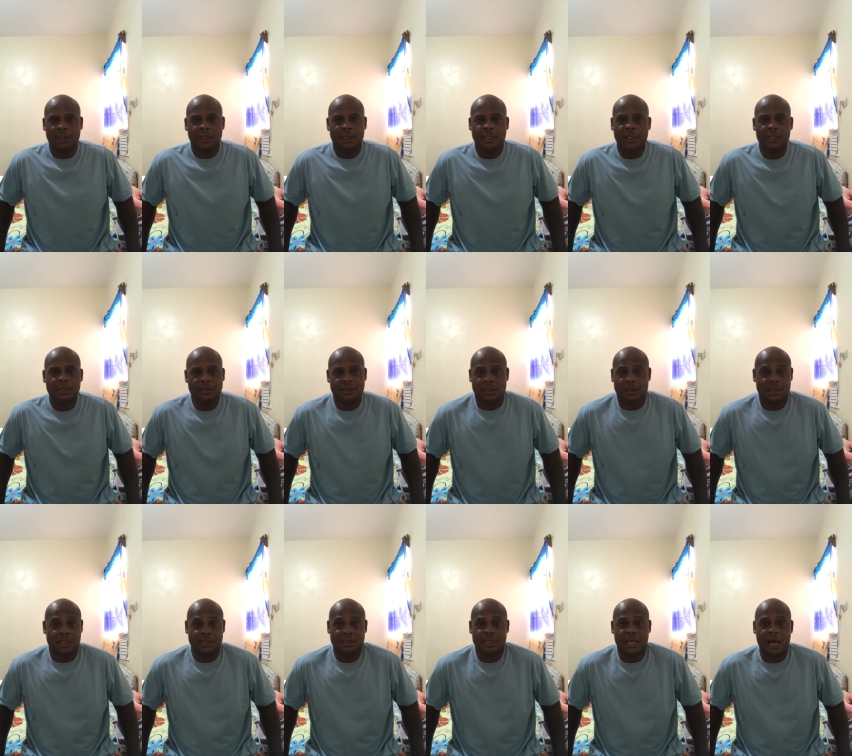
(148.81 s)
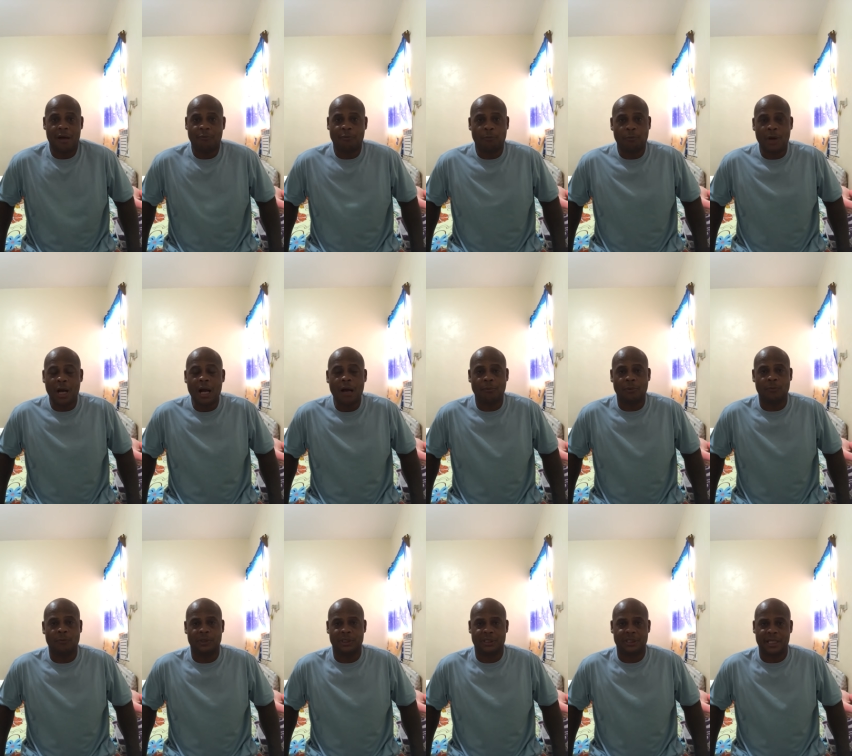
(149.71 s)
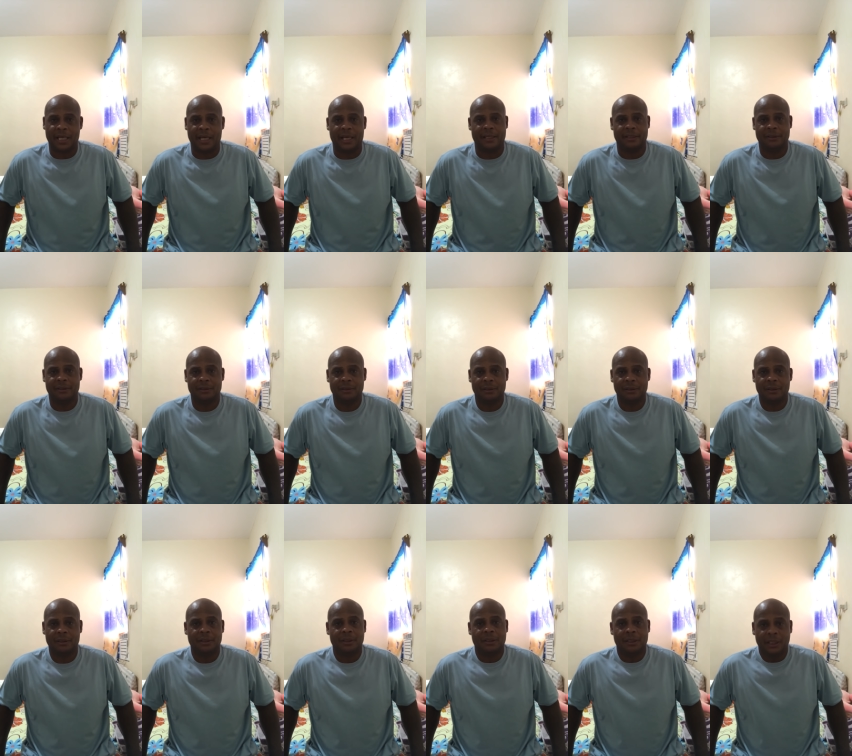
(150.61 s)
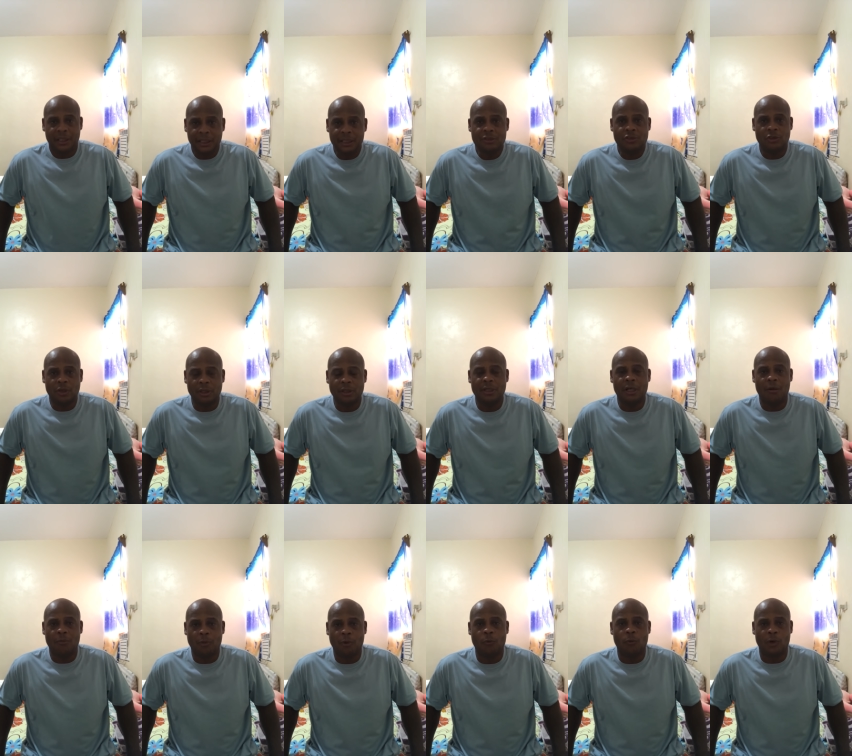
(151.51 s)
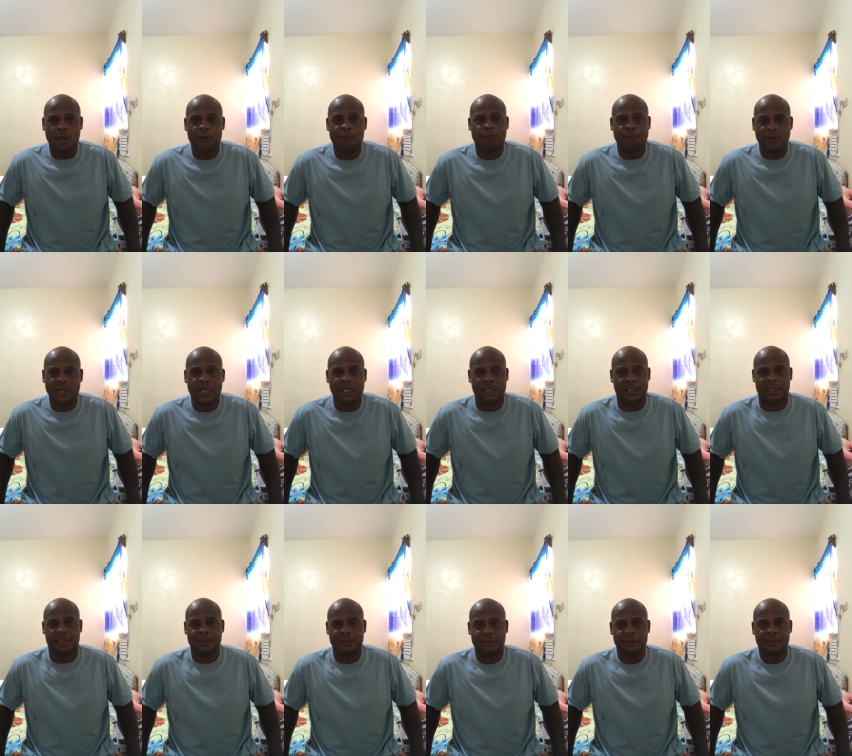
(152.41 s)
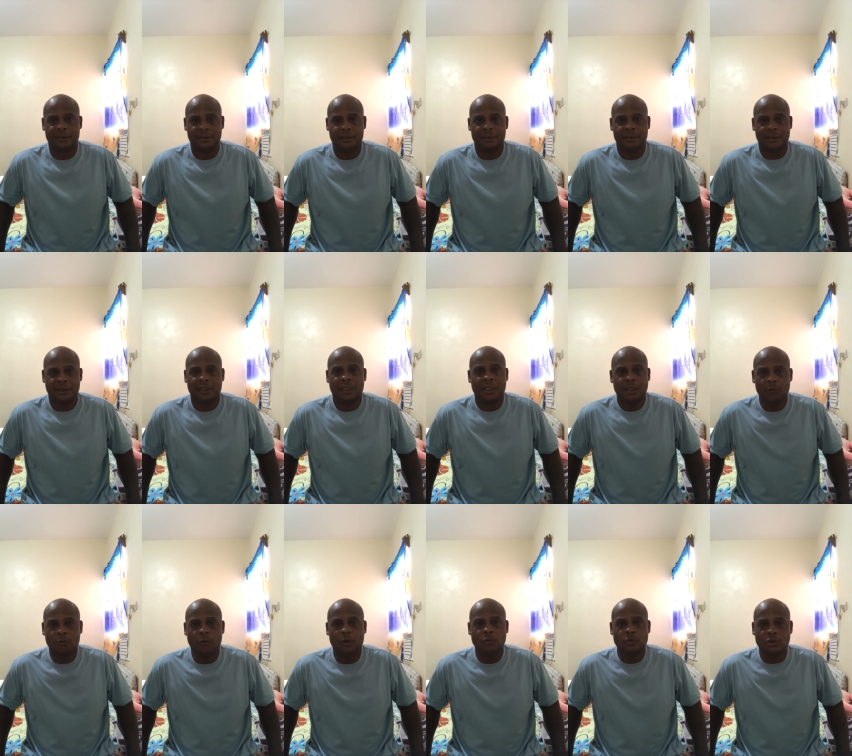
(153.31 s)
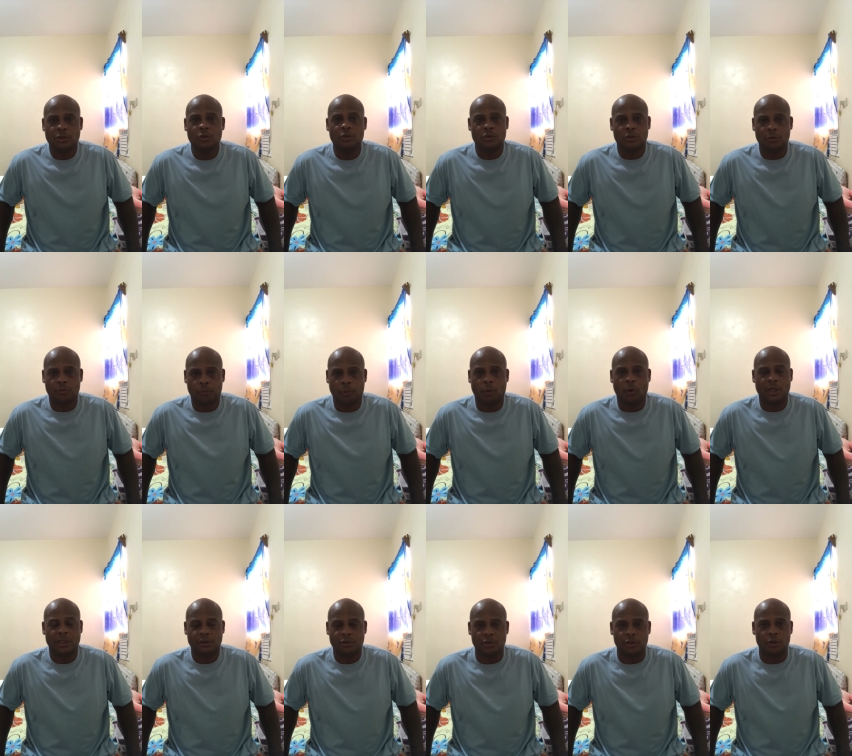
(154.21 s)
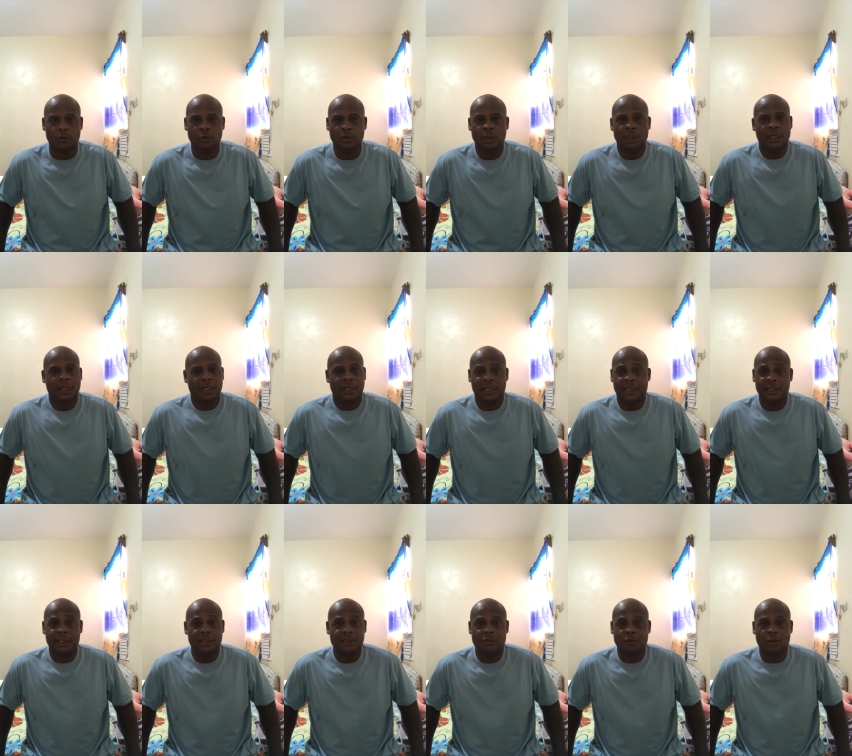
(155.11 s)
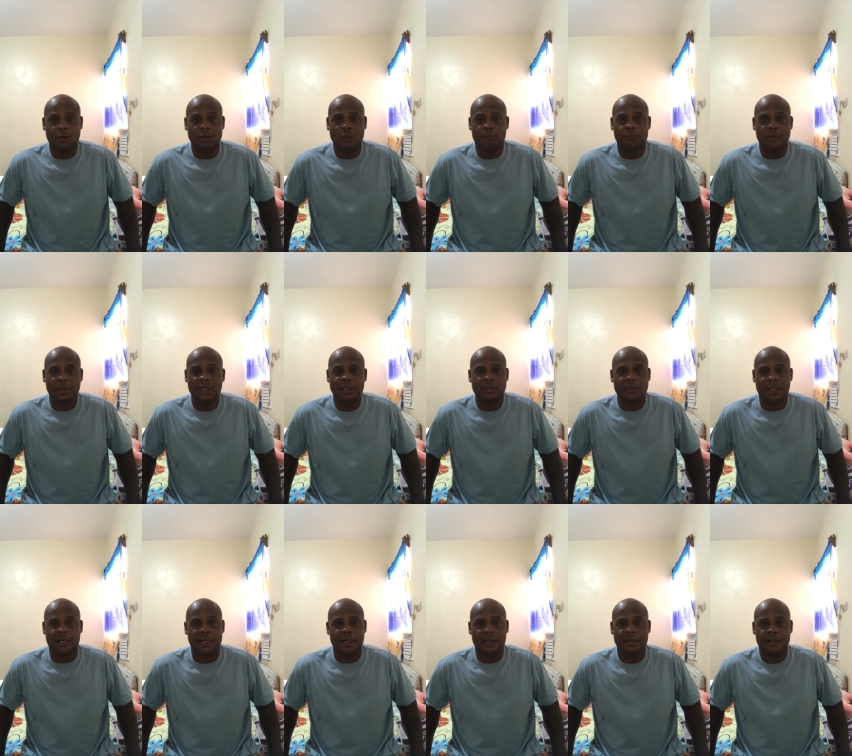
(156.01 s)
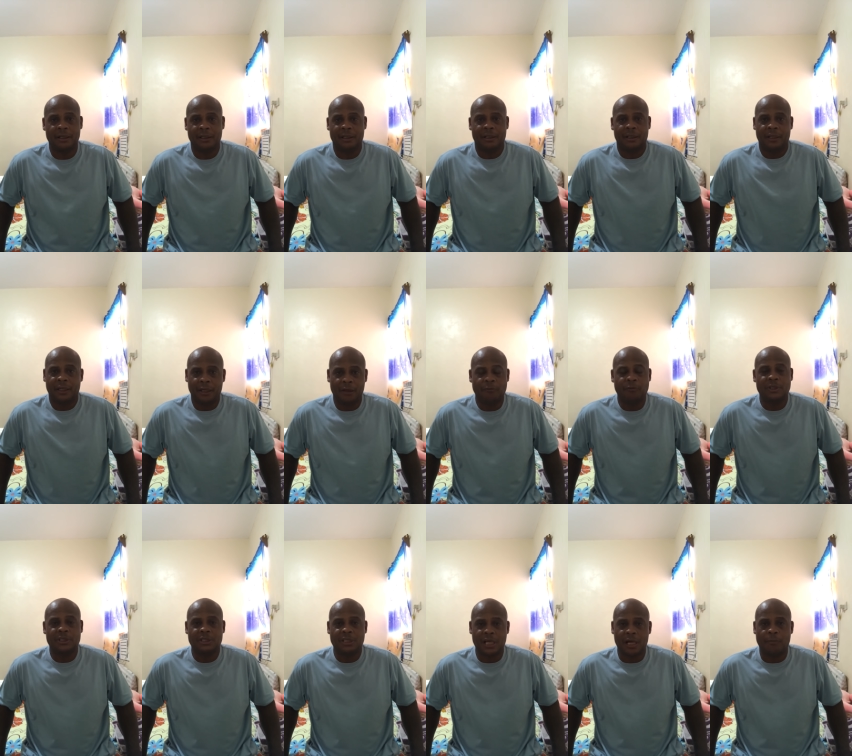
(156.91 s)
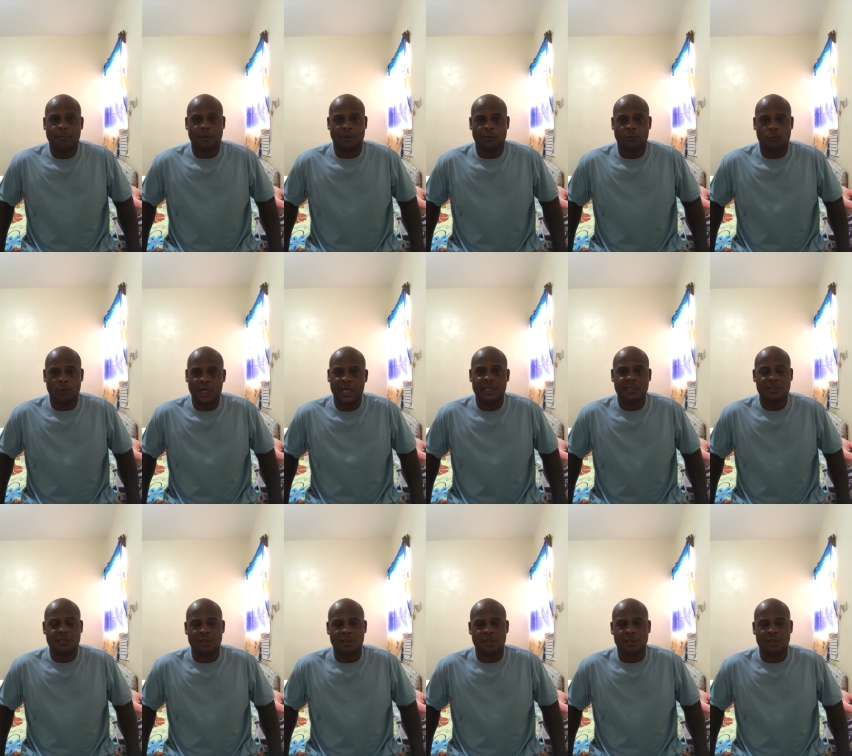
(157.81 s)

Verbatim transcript: He doesn't have a problem with that. He's your number one fan. He wants to support you and he's going to be there every step of the way.